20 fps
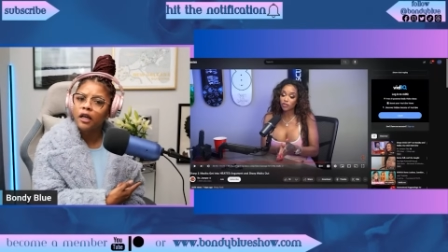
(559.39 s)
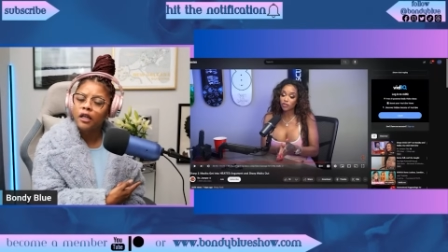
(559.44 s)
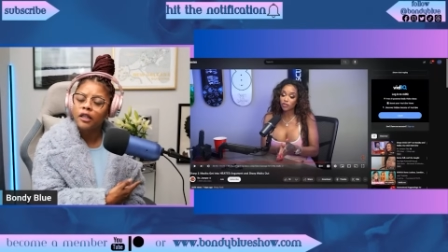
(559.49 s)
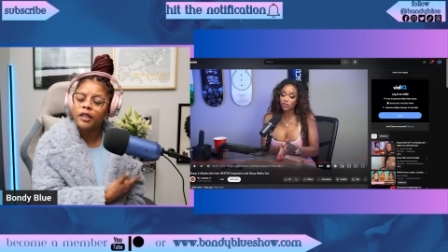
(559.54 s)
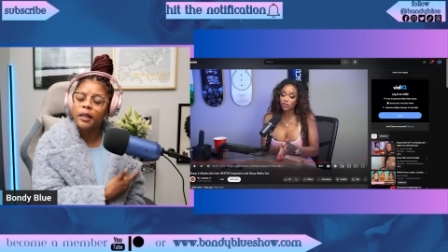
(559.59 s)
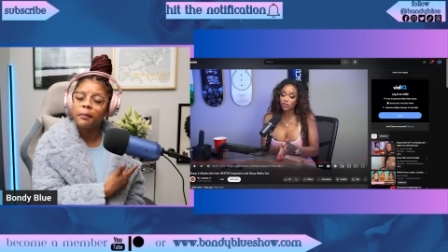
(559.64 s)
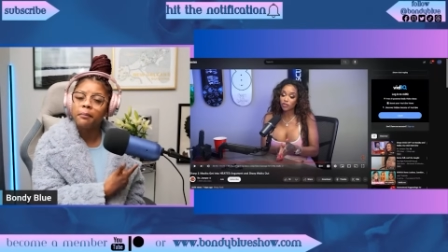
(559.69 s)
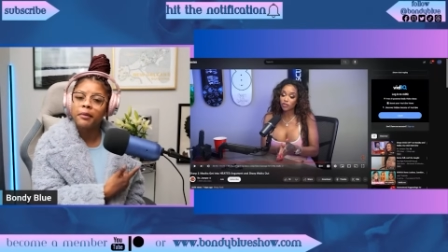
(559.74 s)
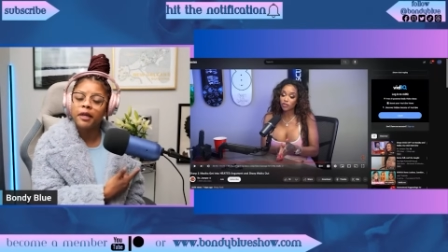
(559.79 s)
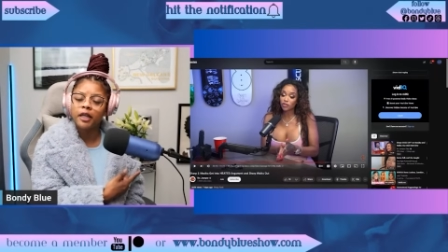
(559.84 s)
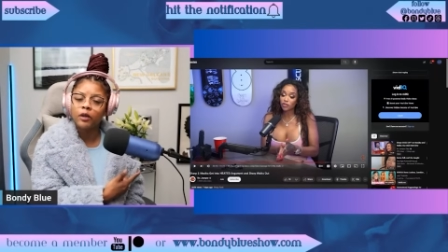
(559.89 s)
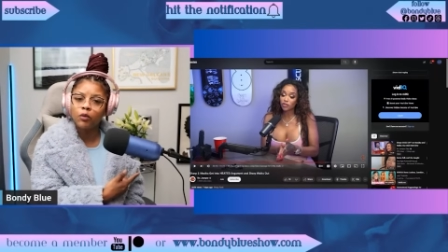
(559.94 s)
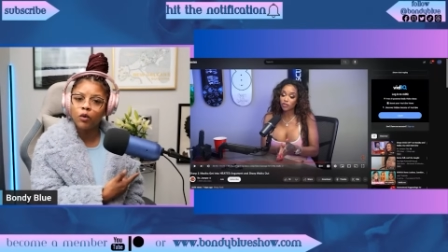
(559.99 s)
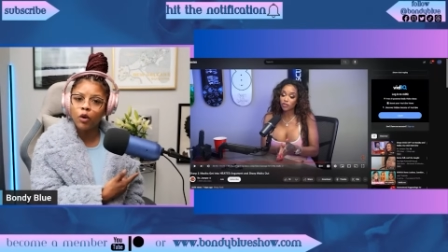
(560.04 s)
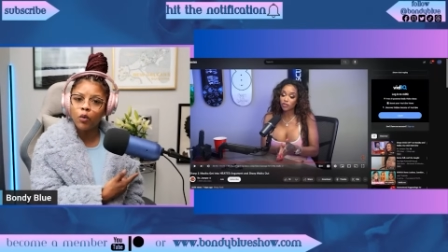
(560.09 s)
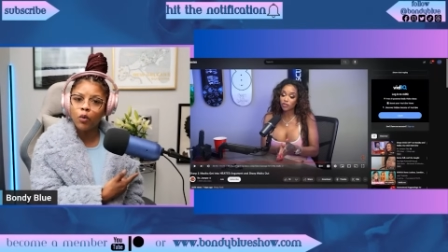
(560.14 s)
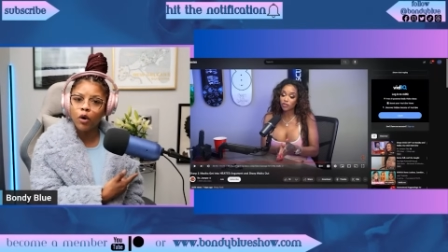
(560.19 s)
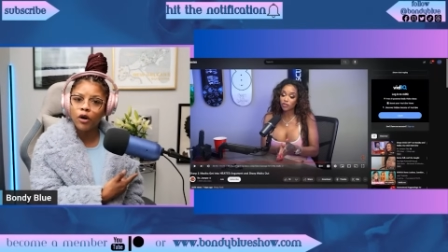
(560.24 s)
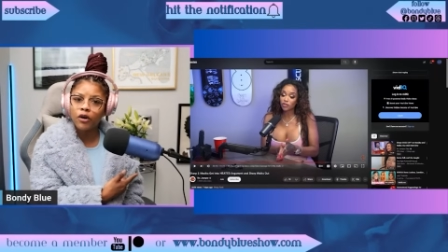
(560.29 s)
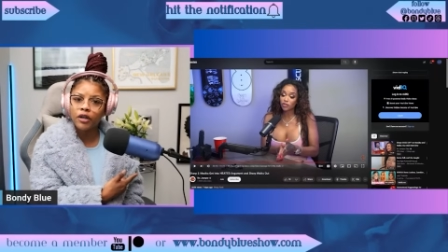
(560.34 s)
The men were
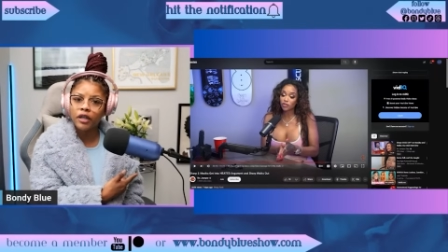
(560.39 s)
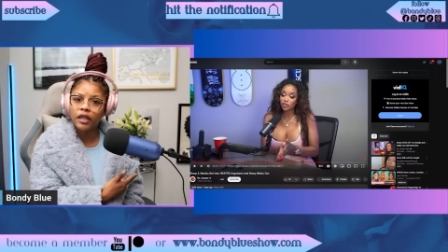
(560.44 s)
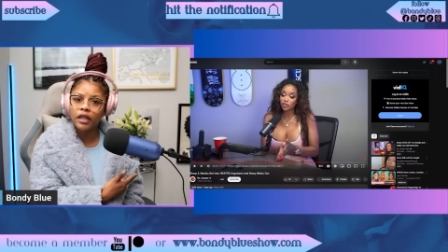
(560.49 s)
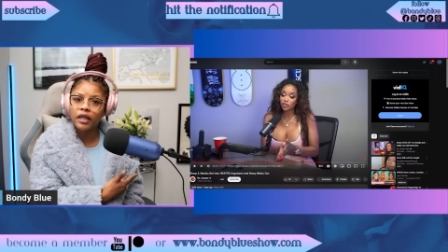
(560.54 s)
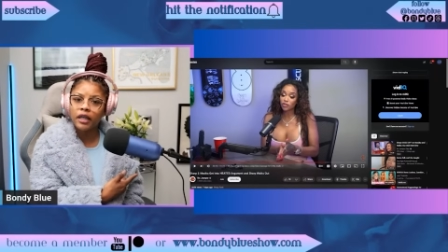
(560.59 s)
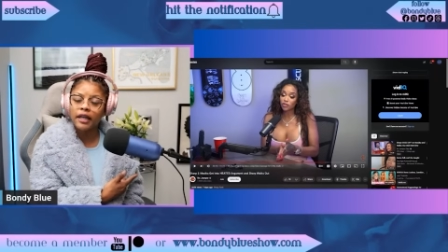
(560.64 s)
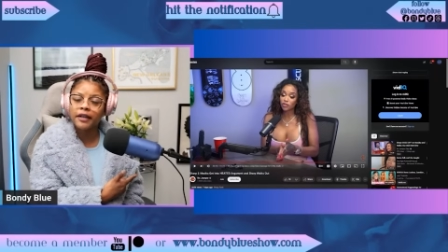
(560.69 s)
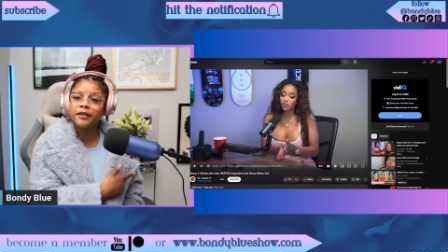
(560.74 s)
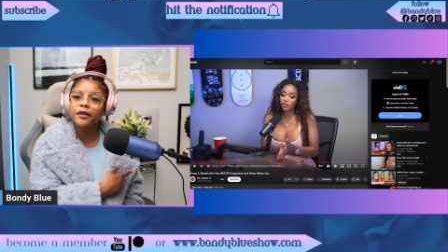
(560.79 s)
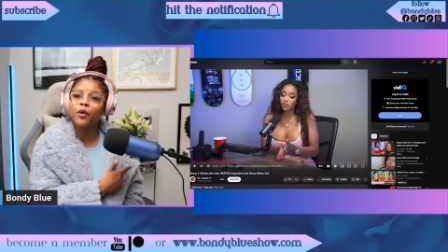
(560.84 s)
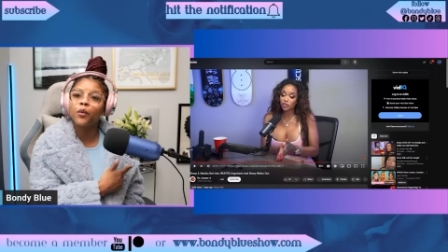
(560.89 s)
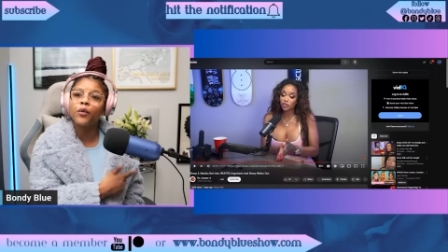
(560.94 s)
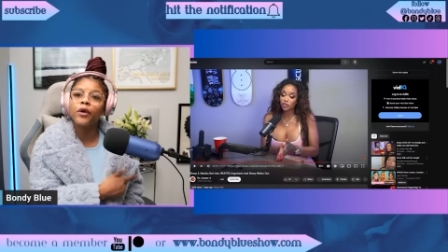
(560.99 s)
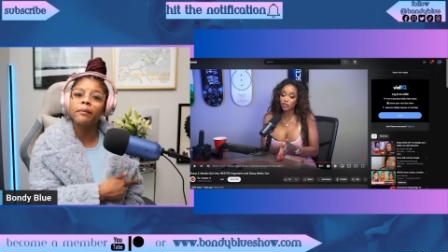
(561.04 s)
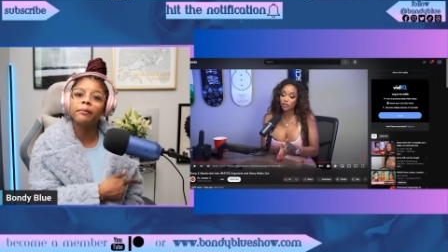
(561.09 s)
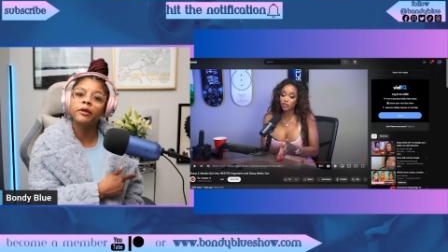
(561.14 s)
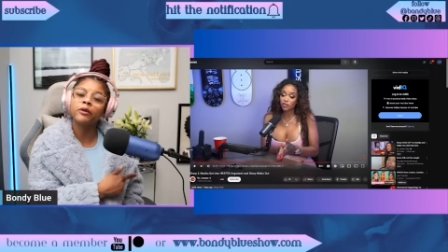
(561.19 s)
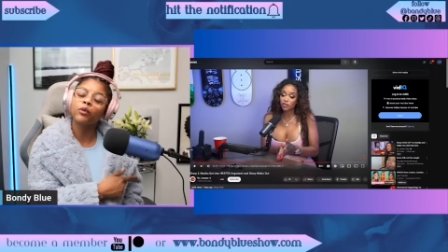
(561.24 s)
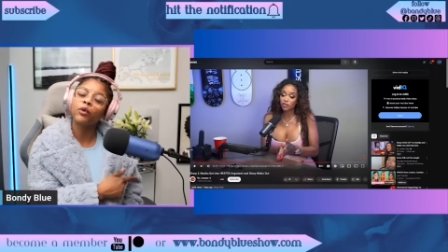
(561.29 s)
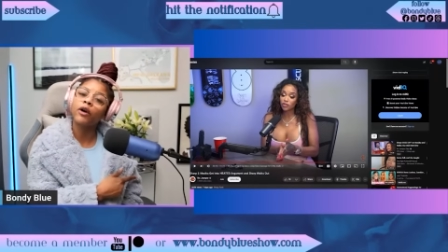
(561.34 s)
working and the
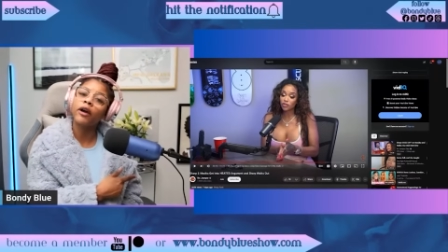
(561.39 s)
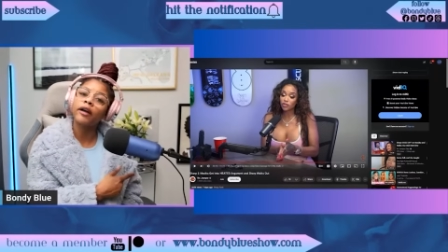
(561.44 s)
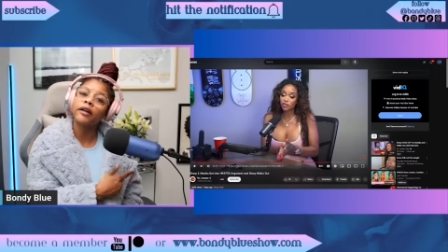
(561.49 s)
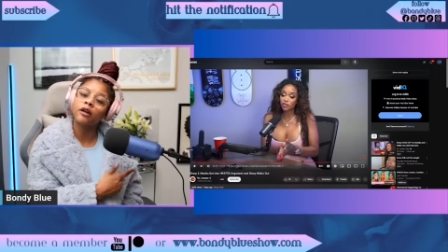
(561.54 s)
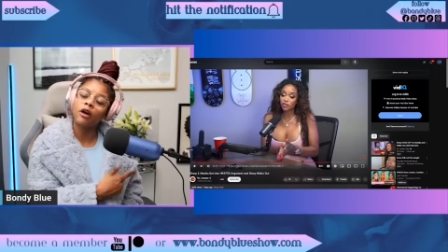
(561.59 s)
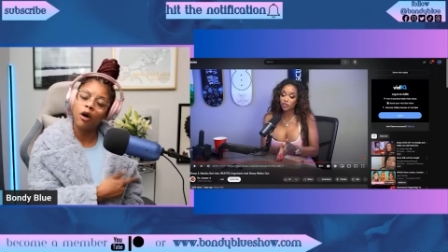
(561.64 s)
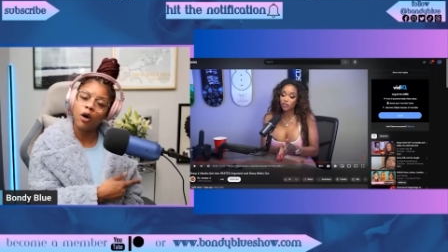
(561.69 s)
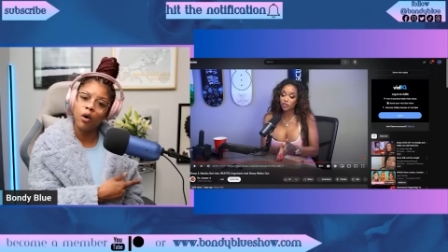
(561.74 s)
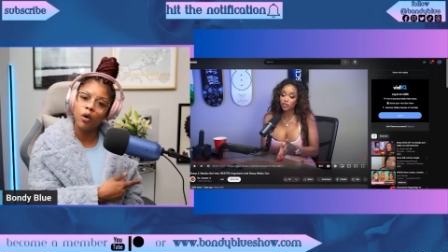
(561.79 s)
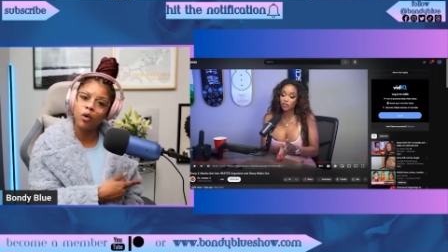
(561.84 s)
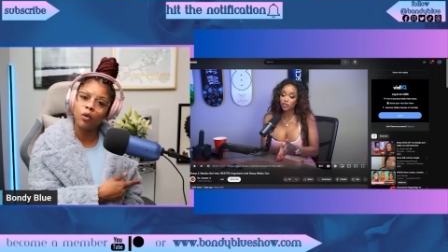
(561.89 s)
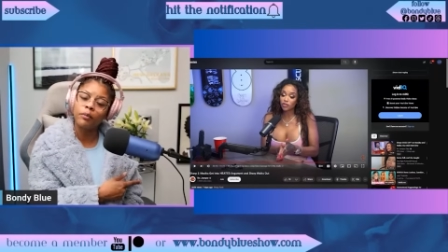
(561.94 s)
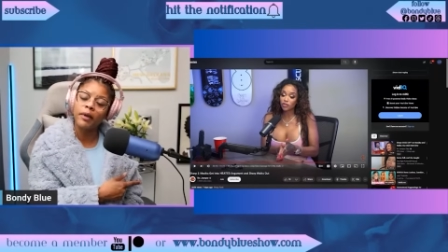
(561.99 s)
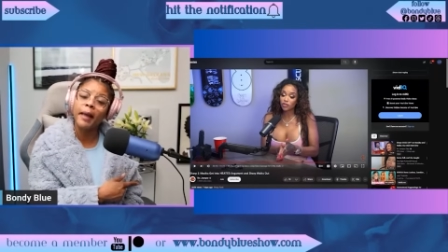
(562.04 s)
women were at home,